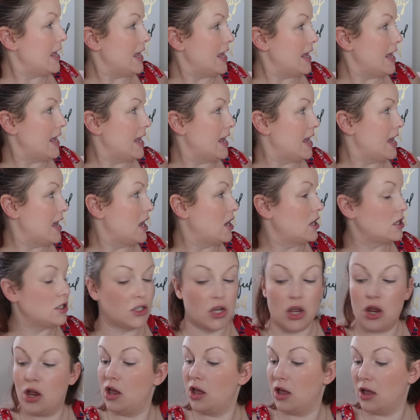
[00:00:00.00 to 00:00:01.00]

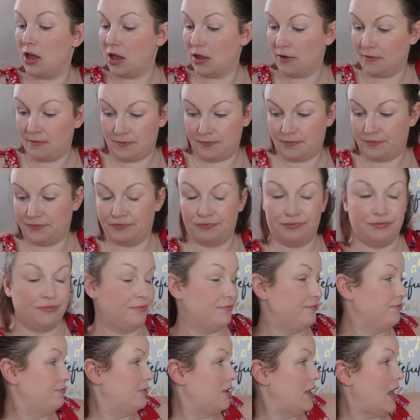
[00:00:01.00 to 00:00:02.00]
and
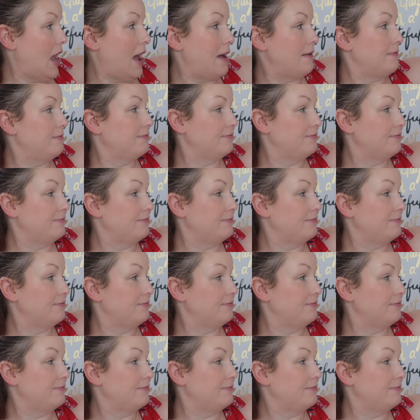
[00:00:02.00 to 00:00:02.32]
yeah.